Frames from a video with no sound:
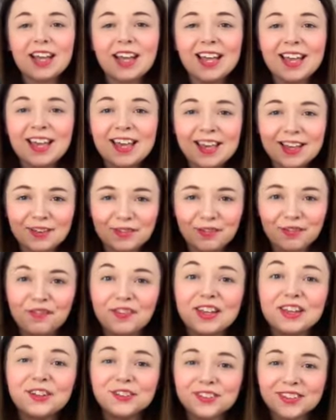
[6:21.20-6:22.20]
it
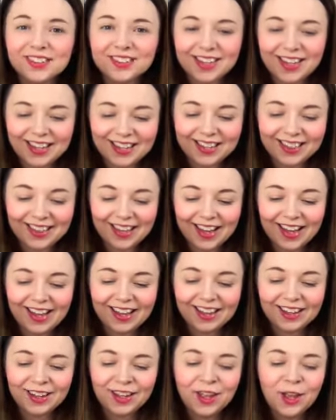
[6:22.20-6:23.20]
feels like
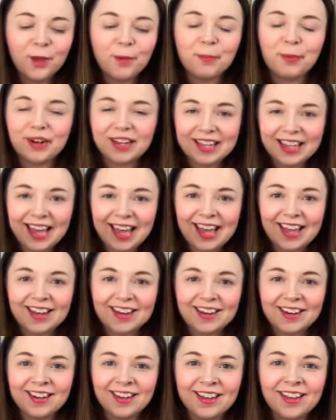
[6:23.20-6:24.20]
that. But
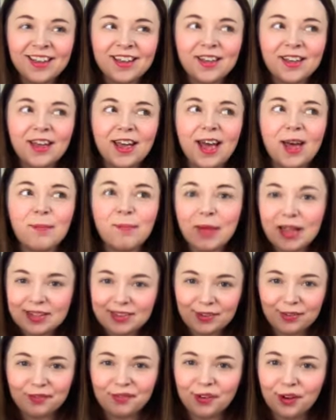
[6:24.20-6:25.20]
again, a
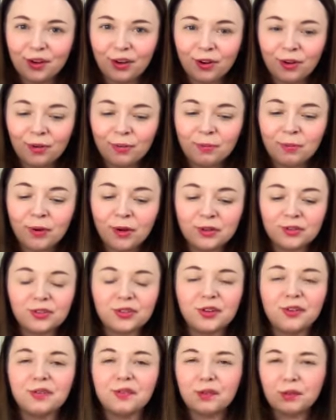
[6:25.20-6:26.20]
metaphor more
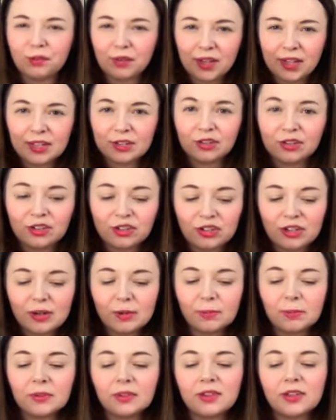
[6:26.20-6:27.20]
so for
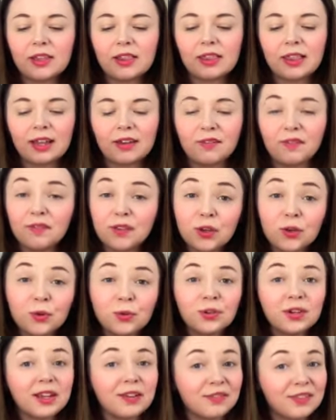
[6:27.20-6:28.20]
relationships than
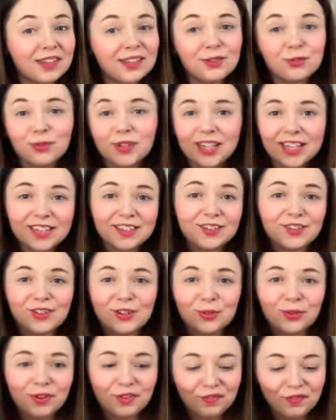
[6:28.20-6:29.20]
food. If this relates to
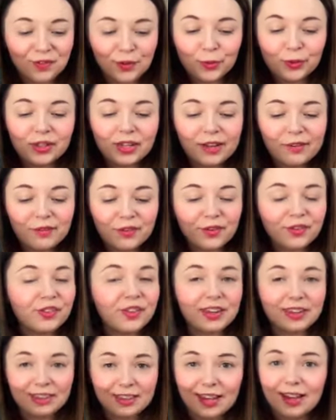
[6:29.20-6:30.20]
you on a food level,
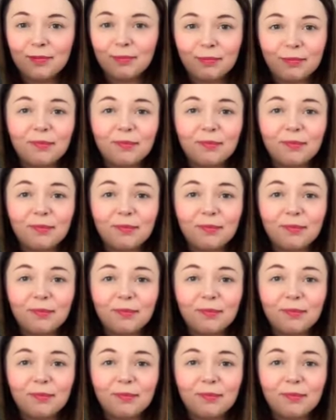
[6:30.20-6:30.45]
then that